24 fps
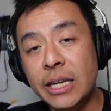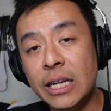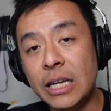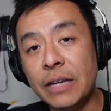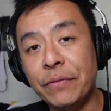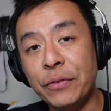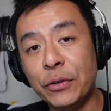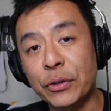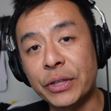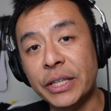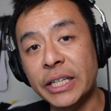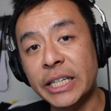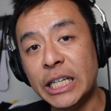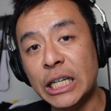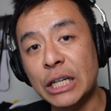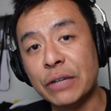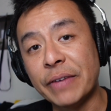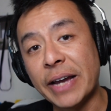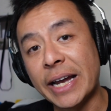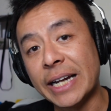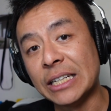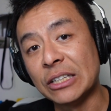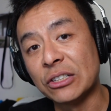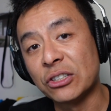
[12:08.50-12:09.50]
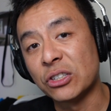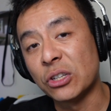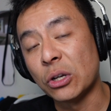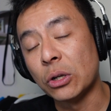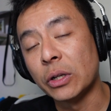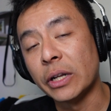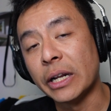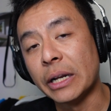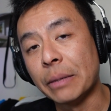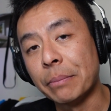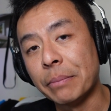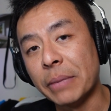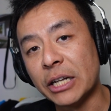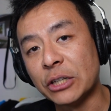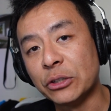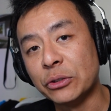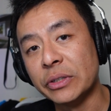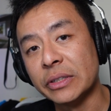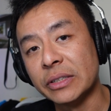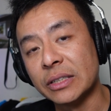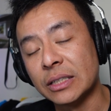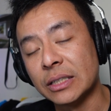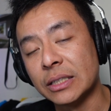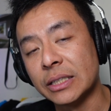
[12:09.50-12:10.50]
If you're thinking of adding solar and battery
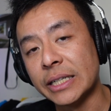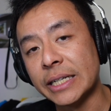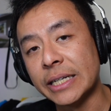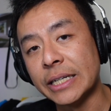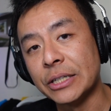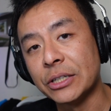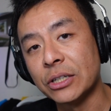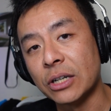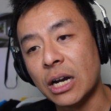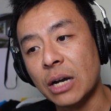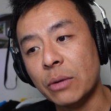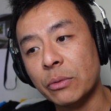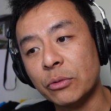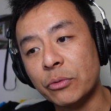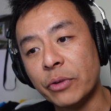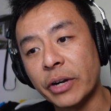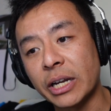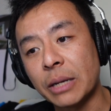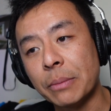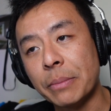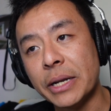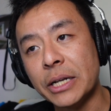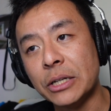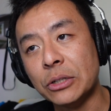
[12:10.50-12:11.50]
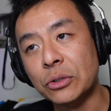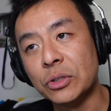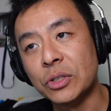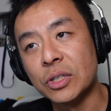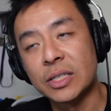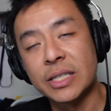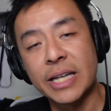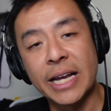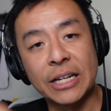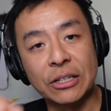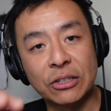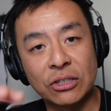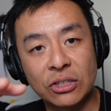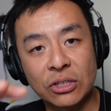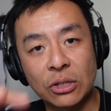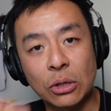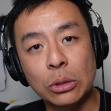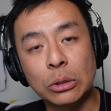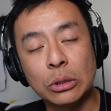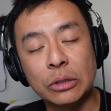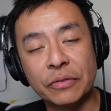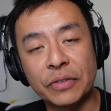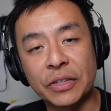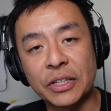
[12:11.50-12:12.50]
at this stage, I would recommend you just add
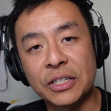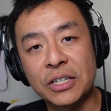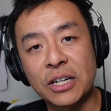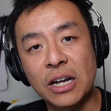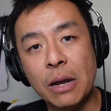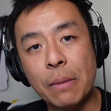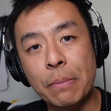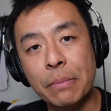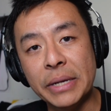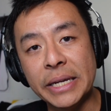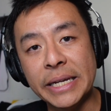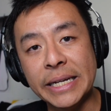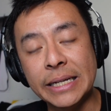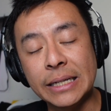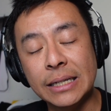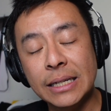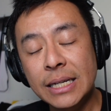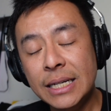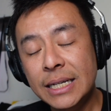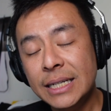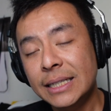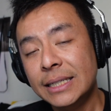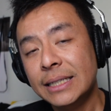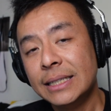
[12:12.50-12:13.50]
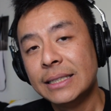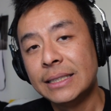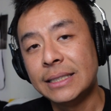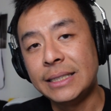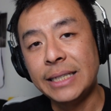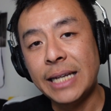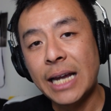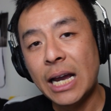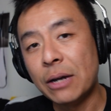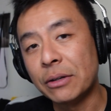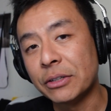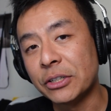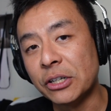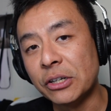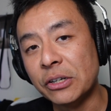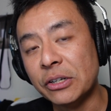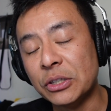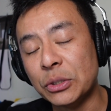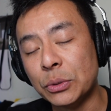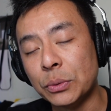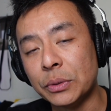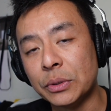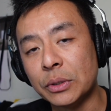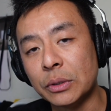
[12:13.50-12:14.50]
solar for the time being, see how it
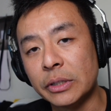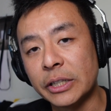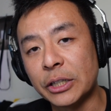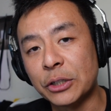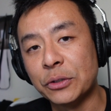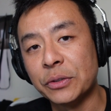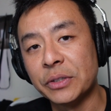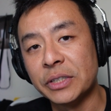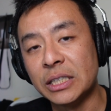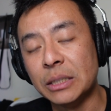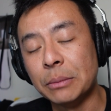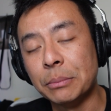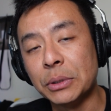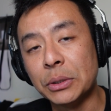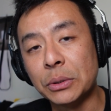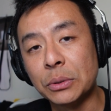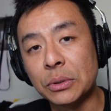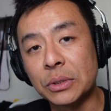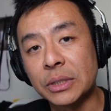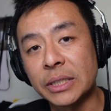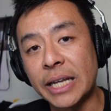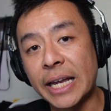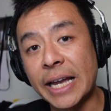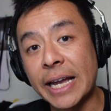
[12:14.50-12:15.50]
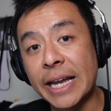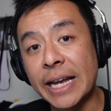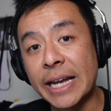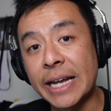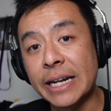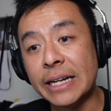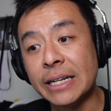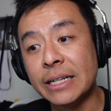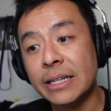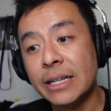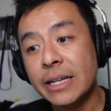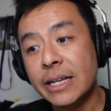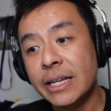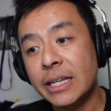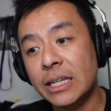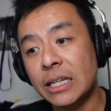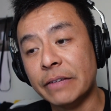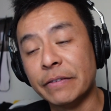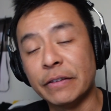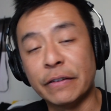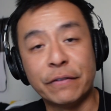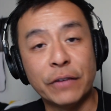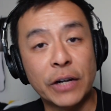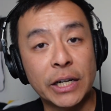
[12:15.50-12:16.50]
goes with your electricity bills, and
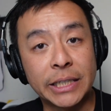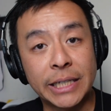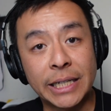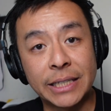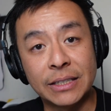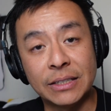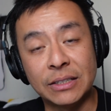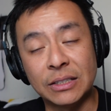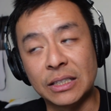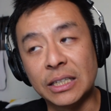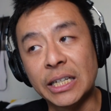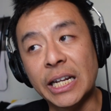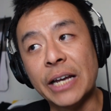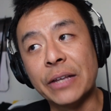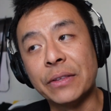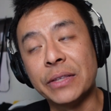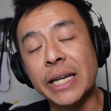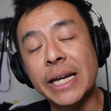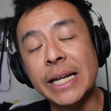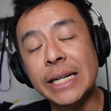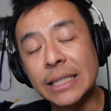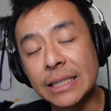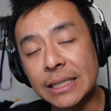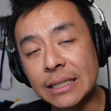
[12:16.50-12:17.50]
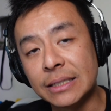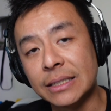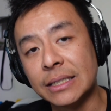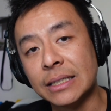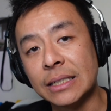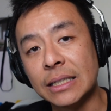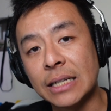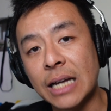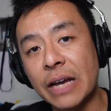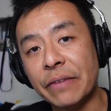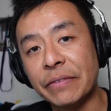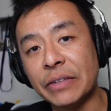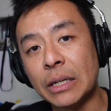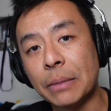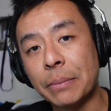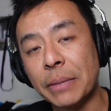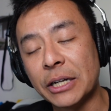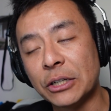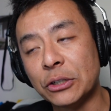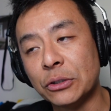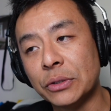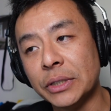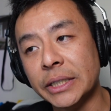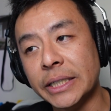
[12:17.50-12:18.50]
if the finances allow, then consider having a
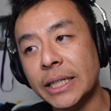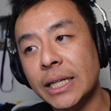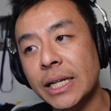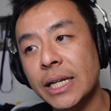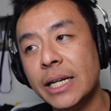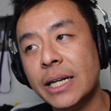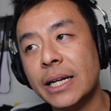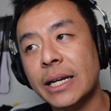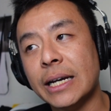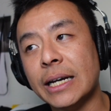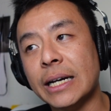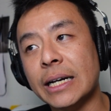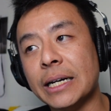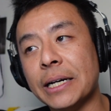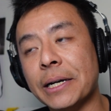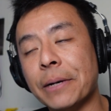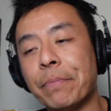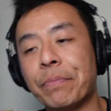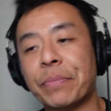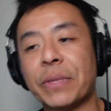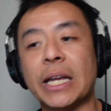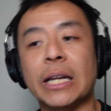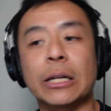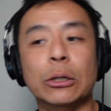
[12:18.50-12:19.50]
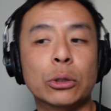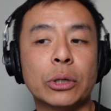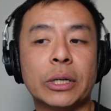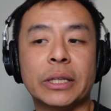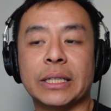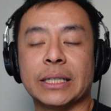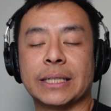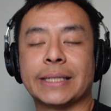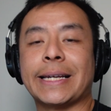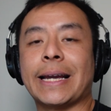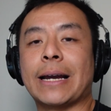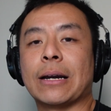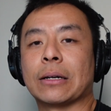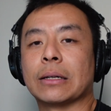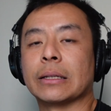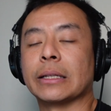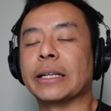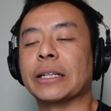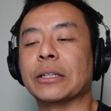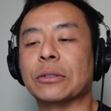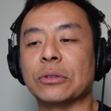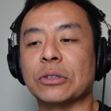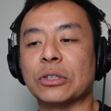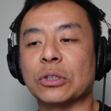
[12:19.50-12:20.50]
battery. And look at this
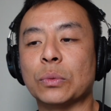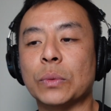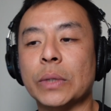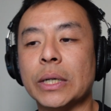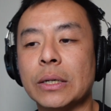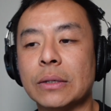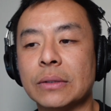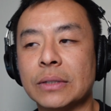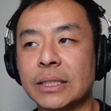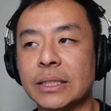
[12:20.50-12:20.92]
calculator as well to